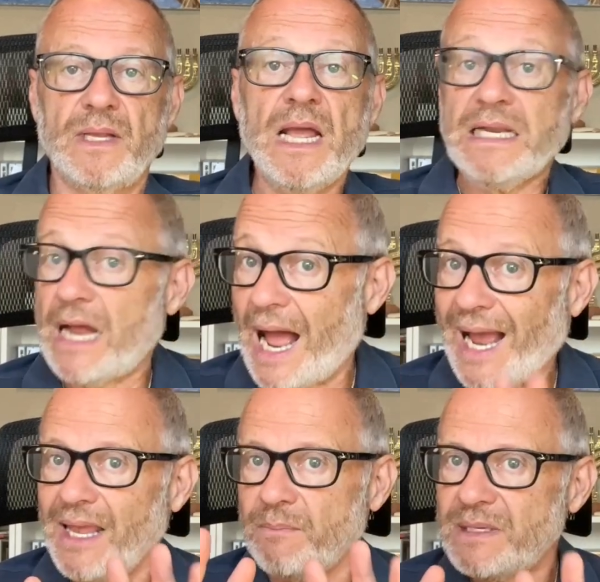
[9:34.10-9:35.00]
Now, I
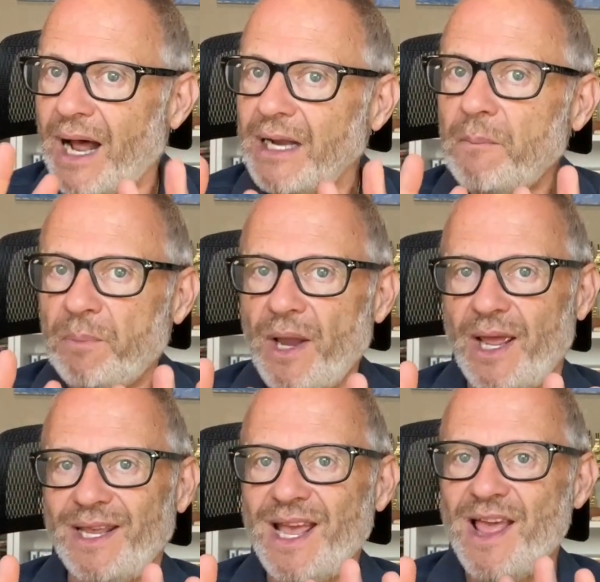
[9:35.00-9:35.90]
am not
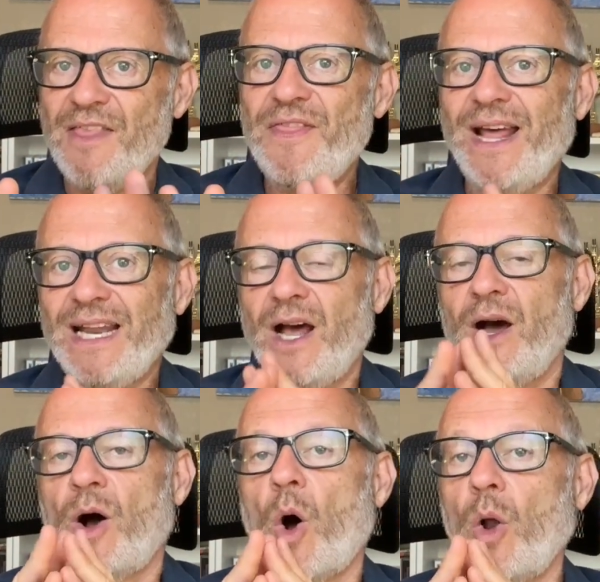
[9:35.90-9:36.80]
implying that
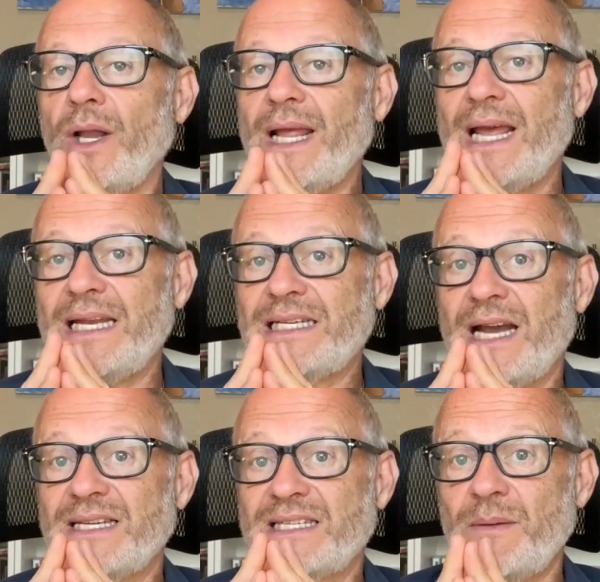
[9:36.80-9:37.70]
all
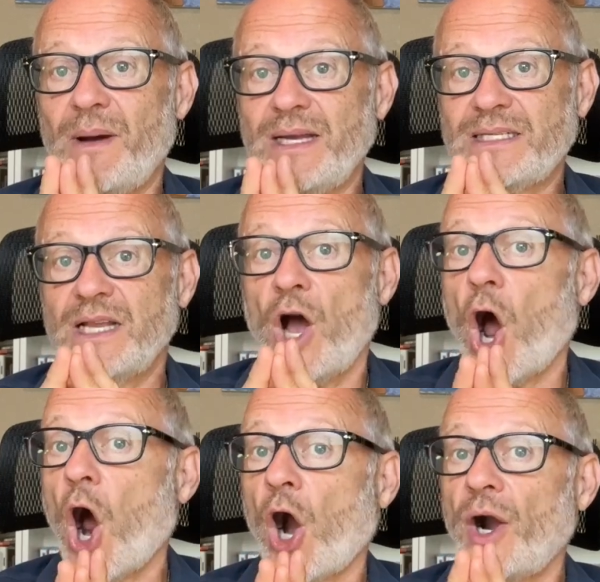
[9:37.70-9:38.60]
anti-Semites
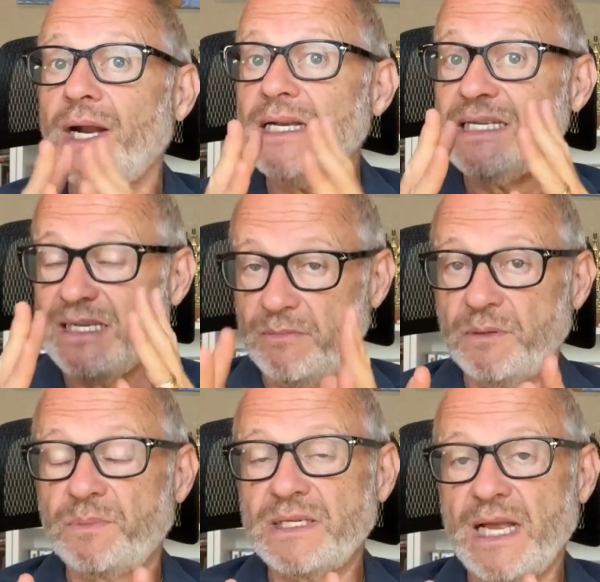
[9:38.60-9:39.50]
are
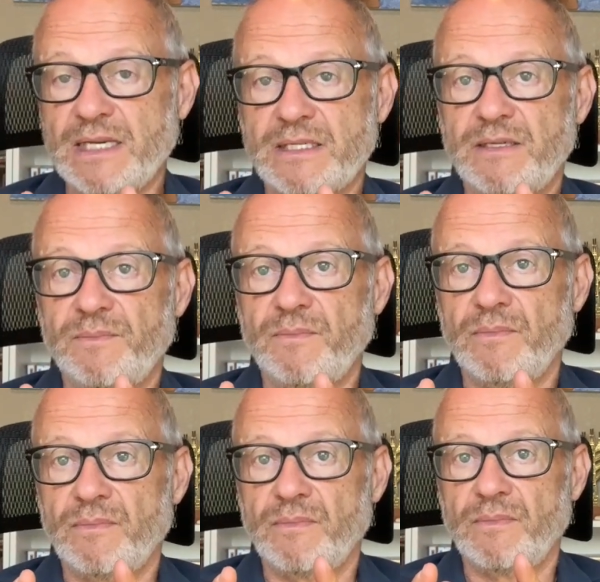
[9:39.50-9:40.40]
demon-possessed,
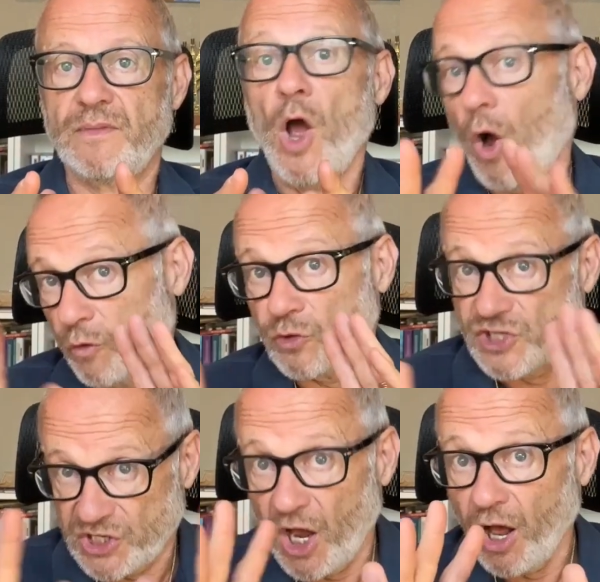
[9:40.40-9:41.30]
although
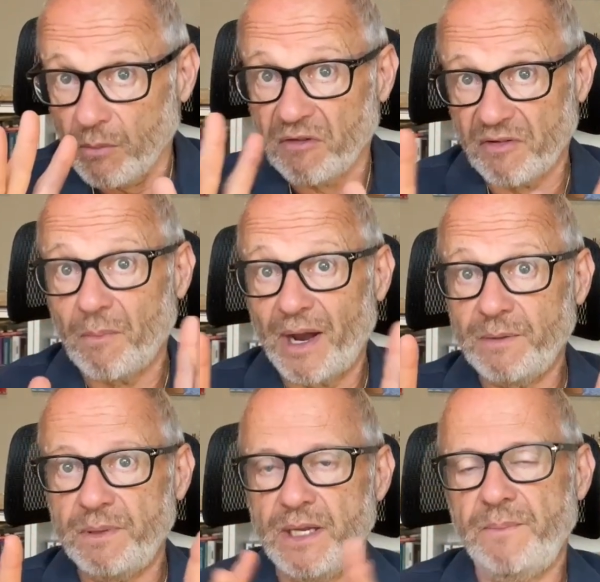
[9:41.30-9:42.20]
some of them might
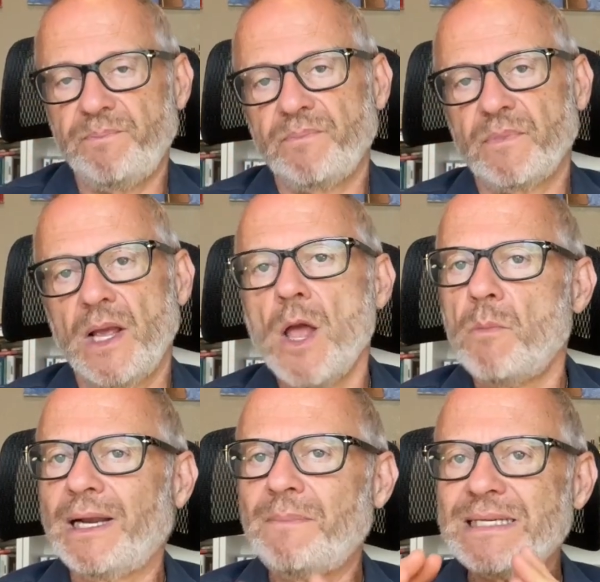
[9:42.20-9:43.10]
be.
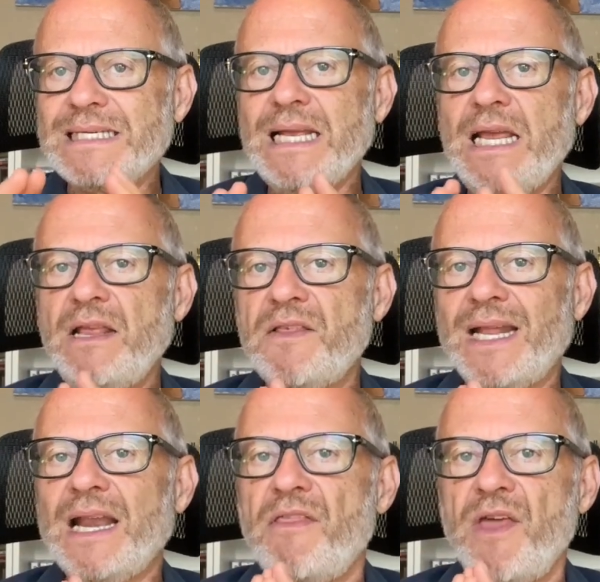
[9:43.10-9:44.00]
But I'm saying
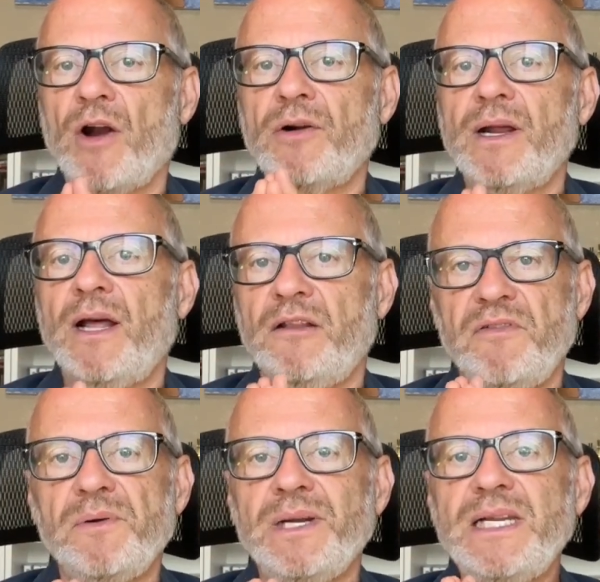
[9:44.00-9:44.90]
that they are, at the
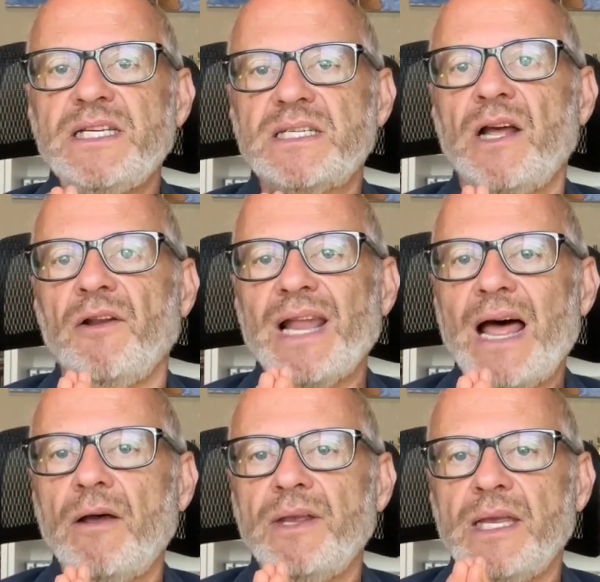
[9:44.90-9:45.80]
very least,
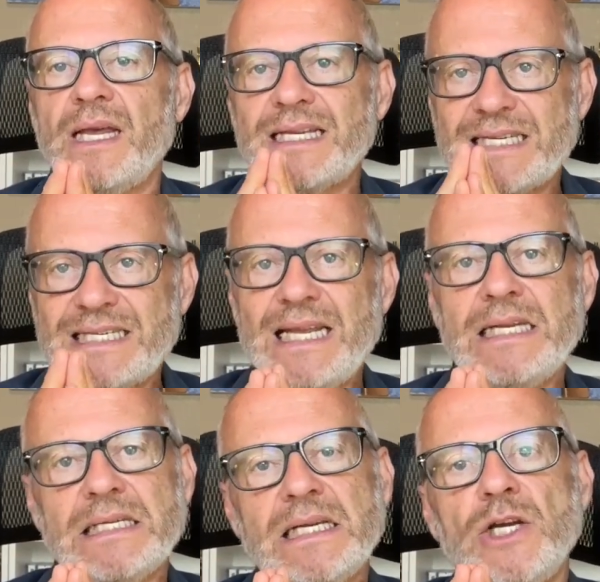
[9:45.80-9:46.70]
allowing
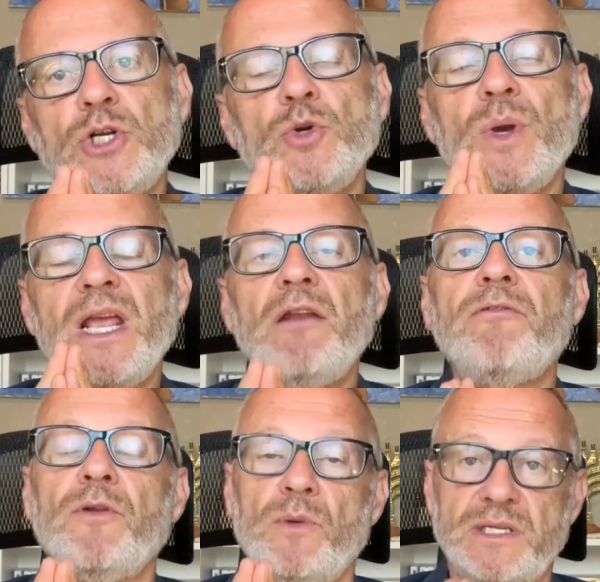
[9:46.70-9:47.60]
Satan to
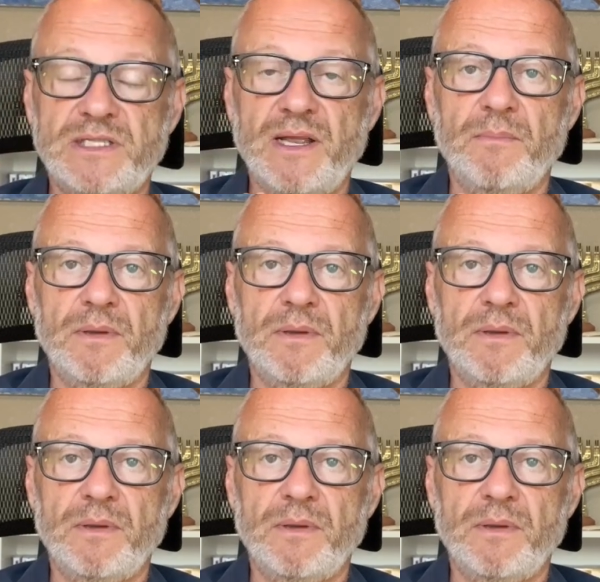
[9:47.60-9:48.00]
influence them.